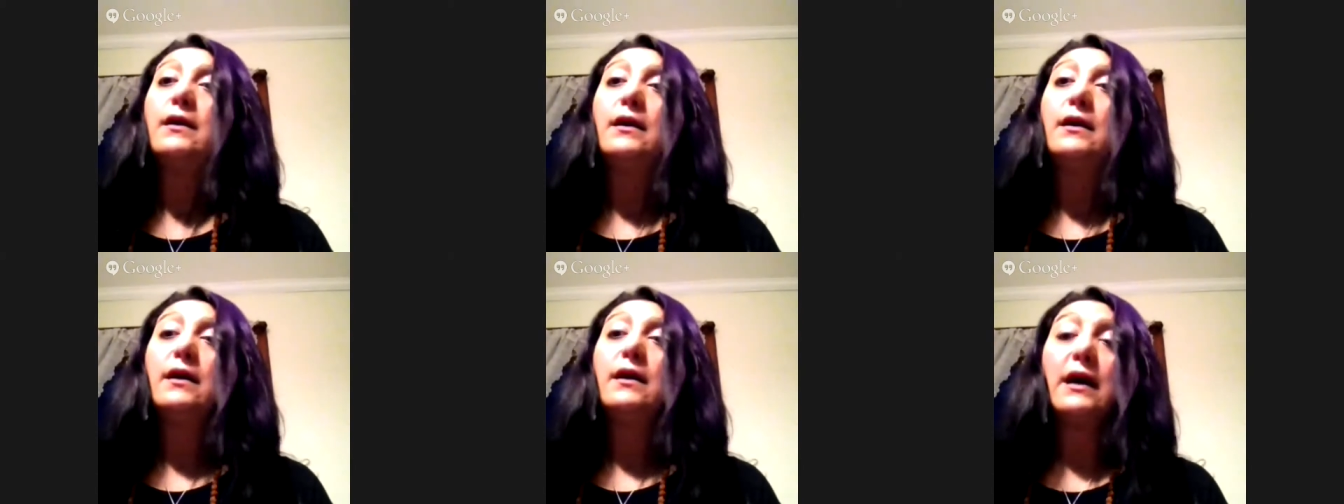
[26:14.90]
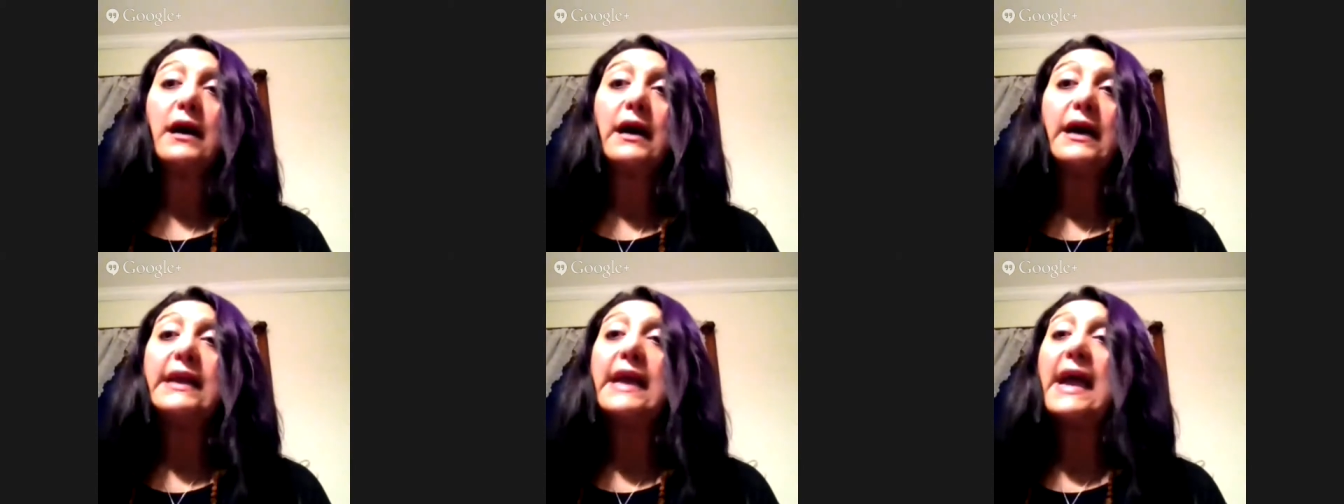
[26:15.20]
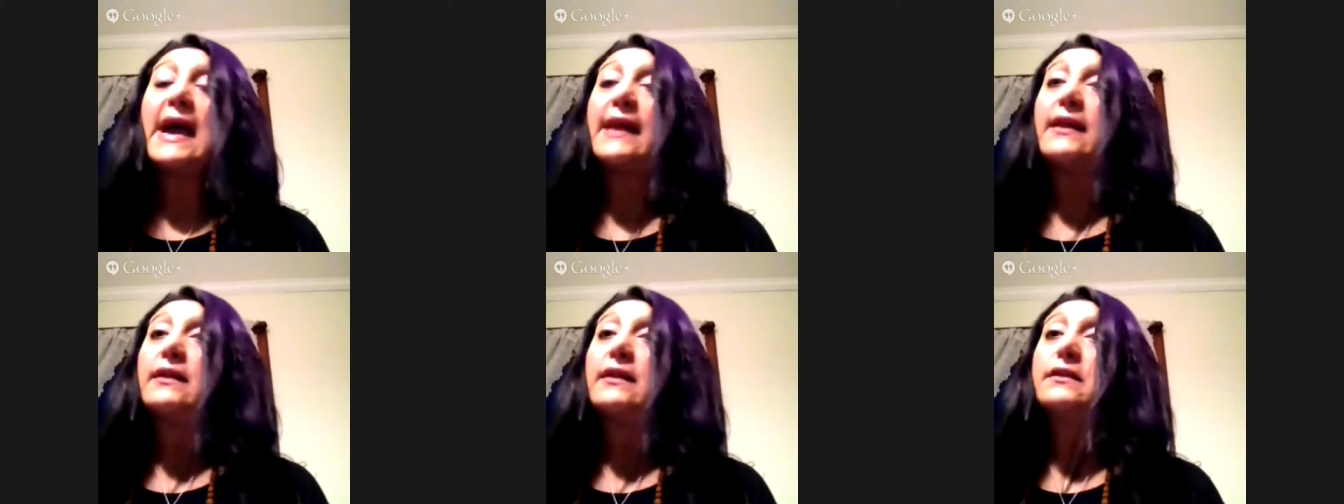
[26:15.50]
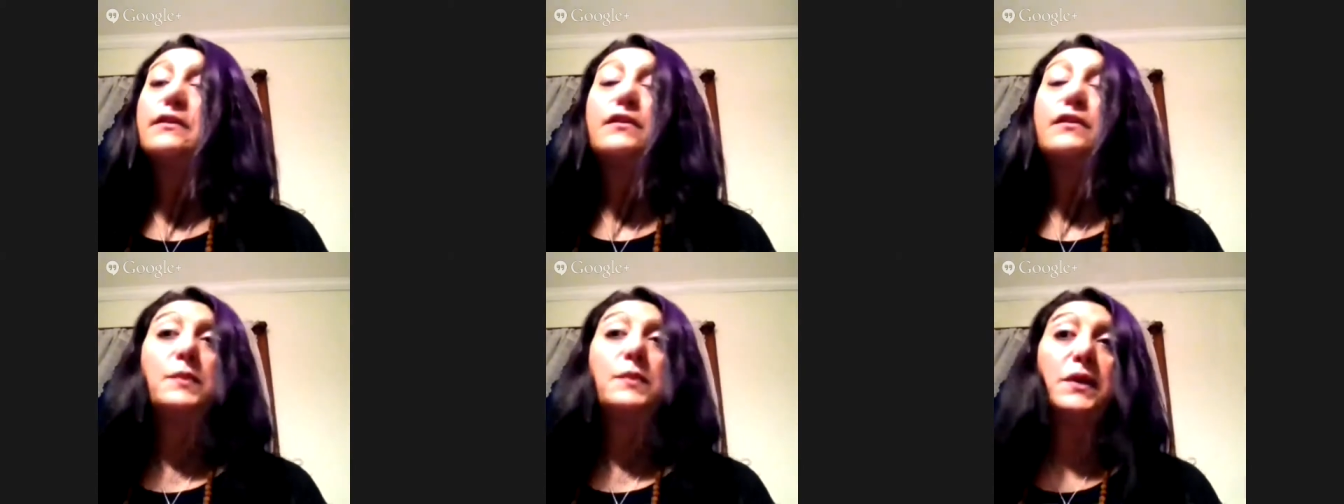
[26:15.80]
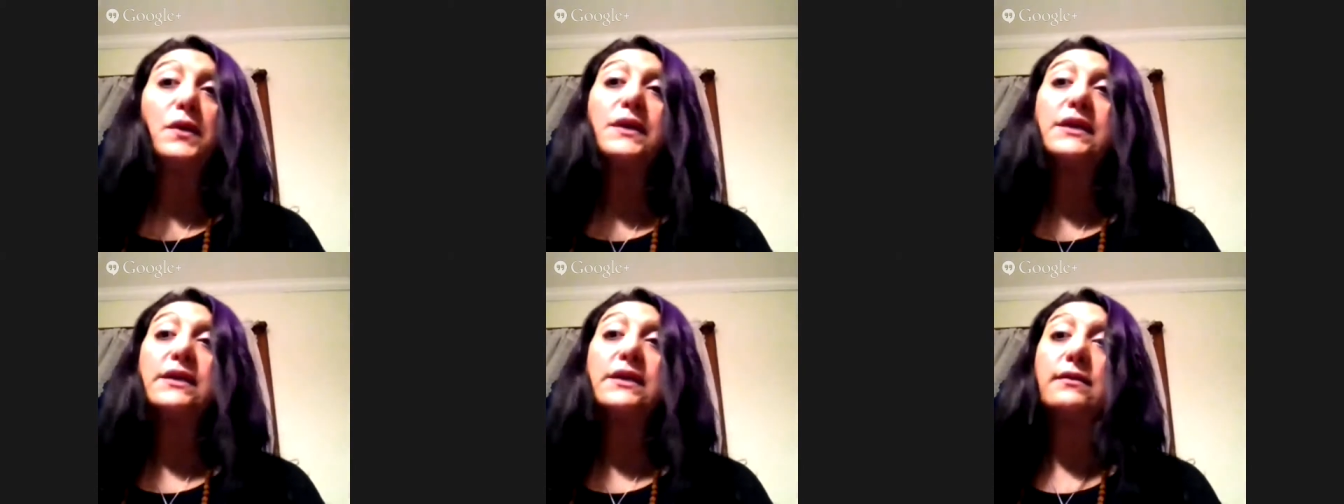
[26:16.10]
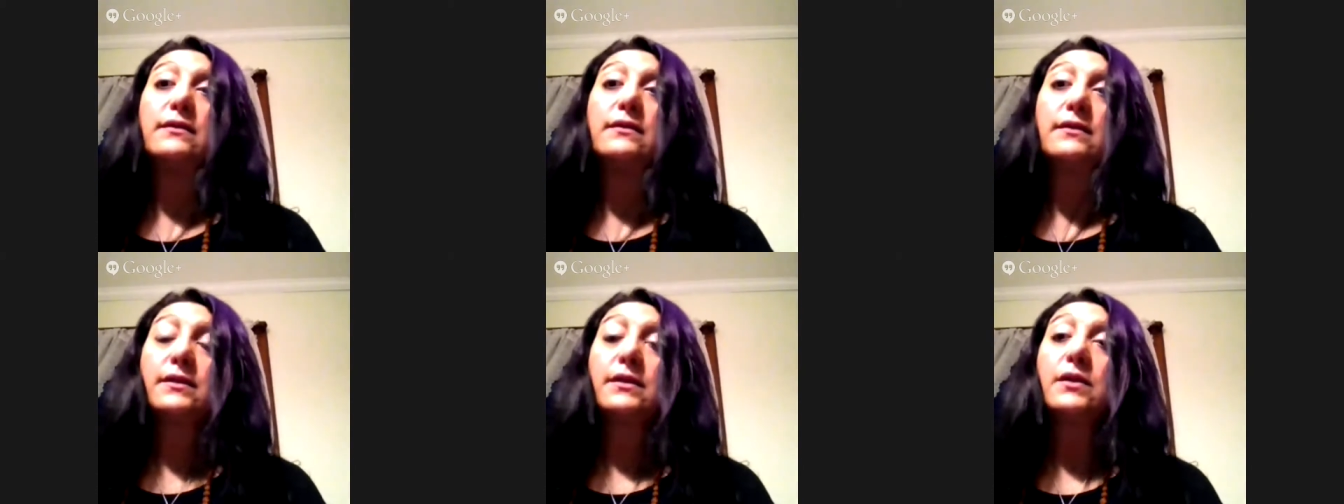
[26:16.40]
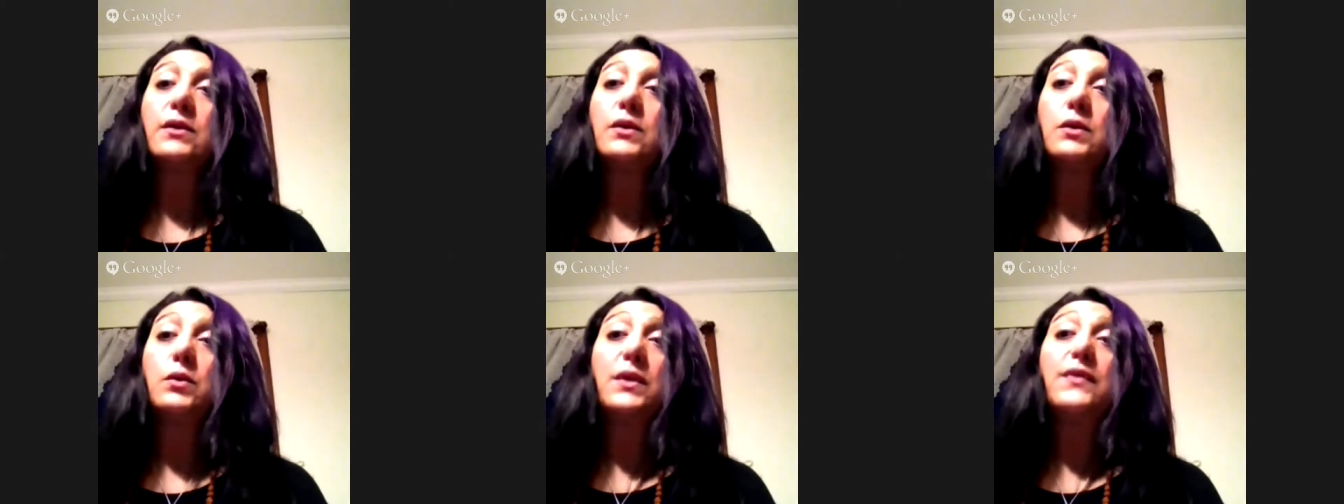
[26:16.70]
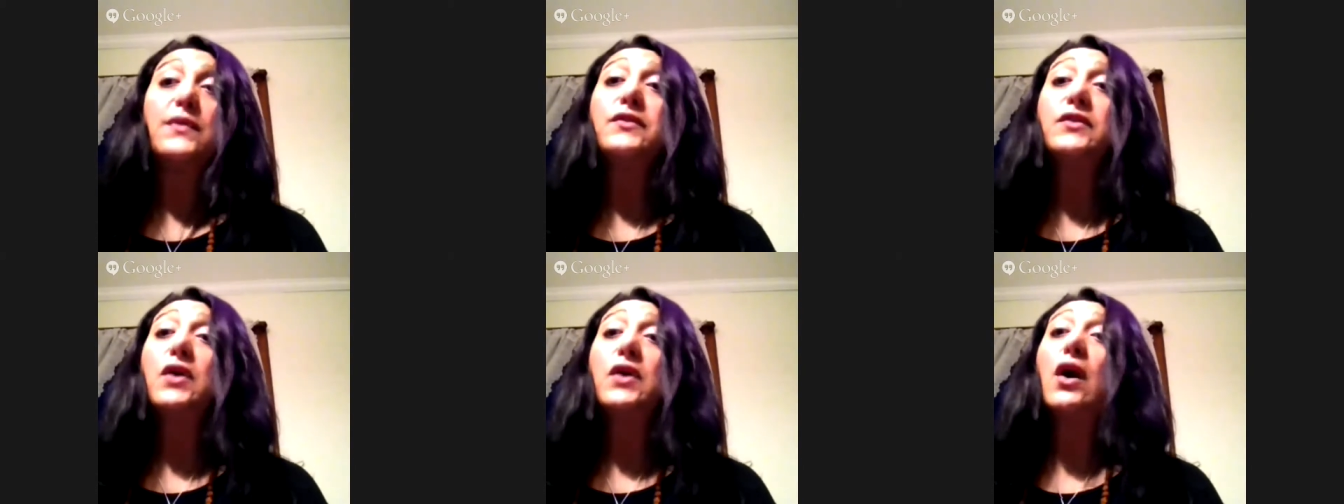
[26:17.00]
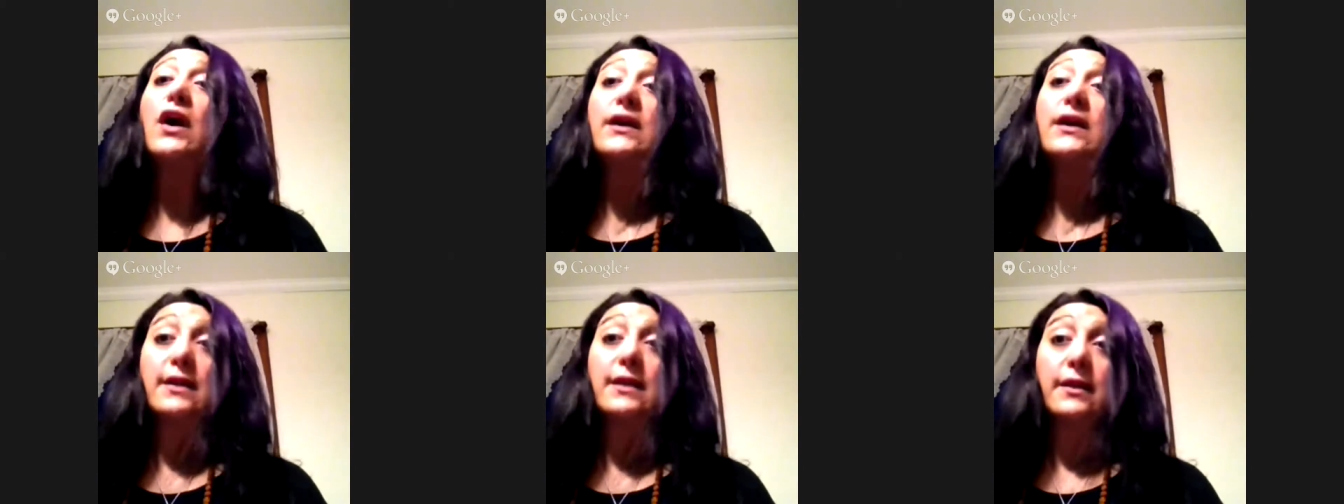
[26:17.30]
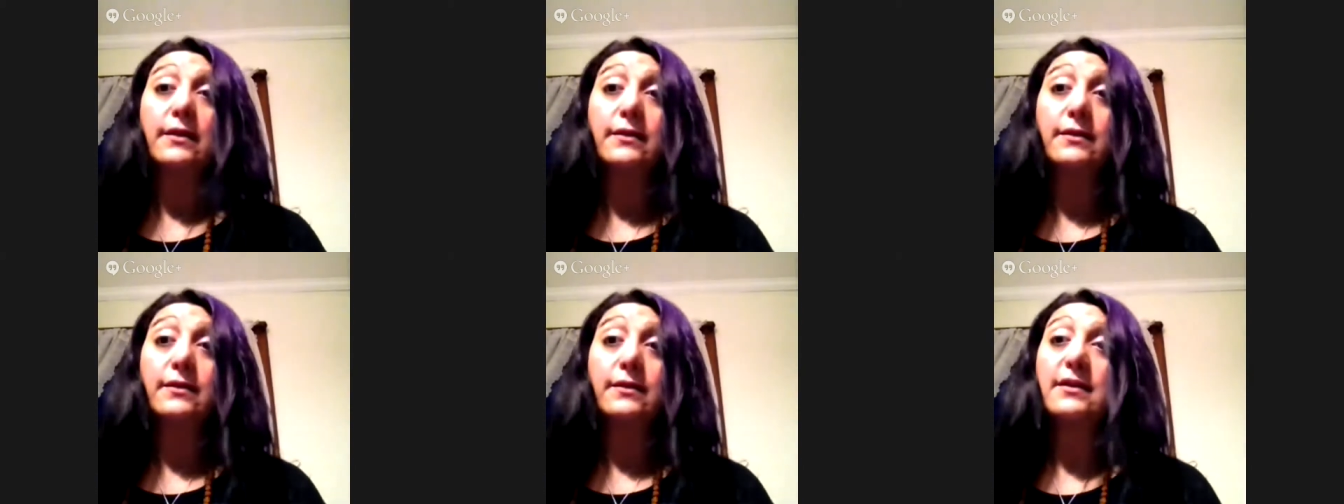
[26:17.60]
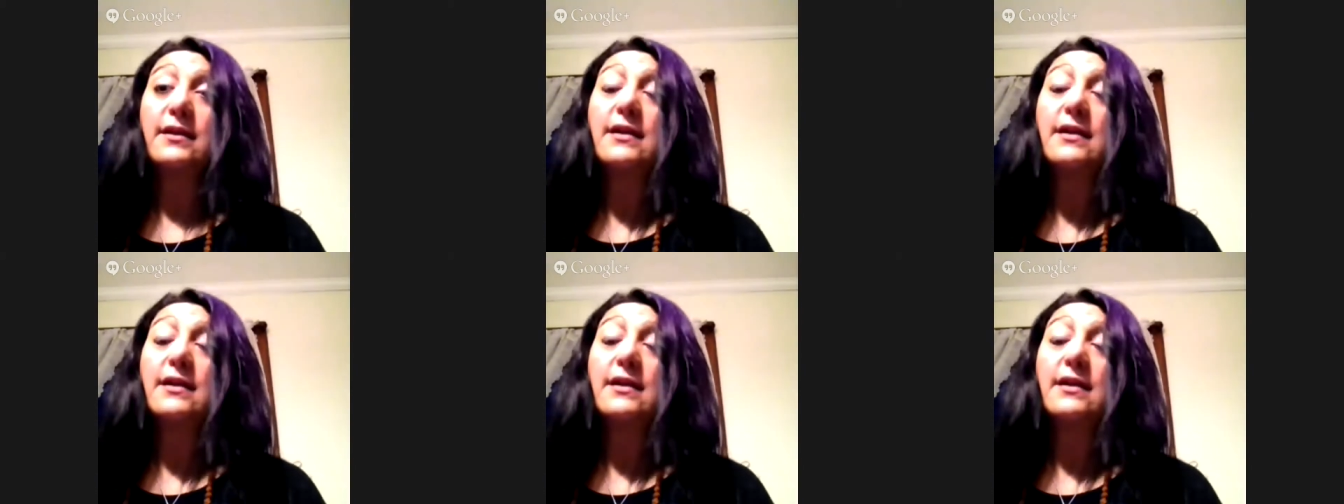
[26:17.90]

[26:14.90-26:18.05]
I had an experience with the darkness.